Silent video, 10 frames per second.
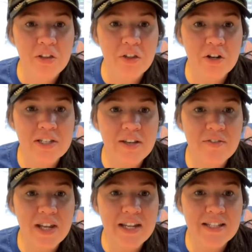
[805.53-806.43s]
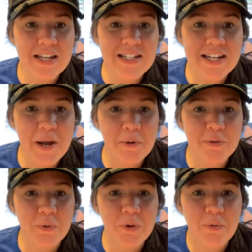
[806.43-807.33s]
37 days, 18
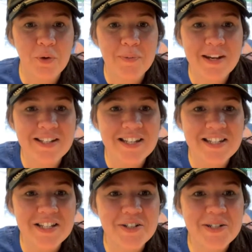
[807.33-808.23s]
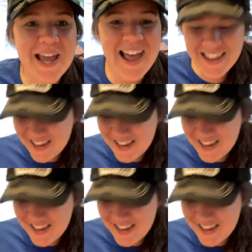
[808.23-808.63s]
hours, 44 minutes until Dallas.